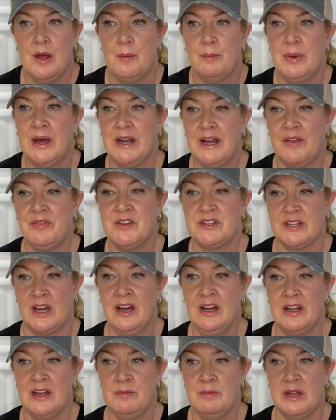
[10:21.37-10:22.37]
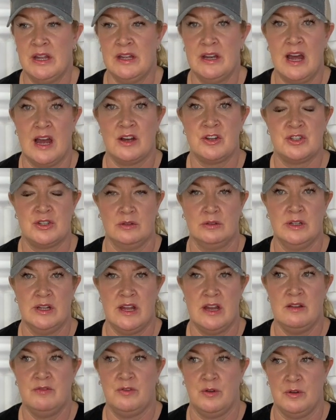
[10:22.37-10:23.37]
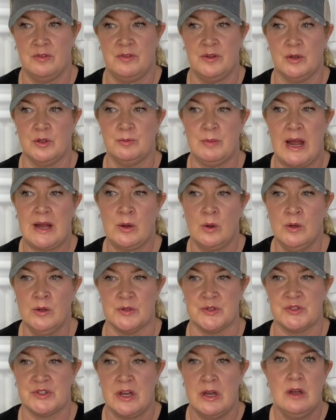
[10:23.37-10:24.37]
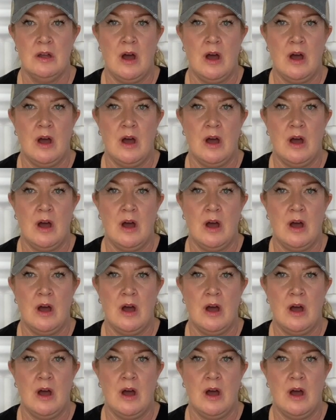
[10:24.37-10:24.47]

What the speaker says: But at the time, it actually fulfilled my goals.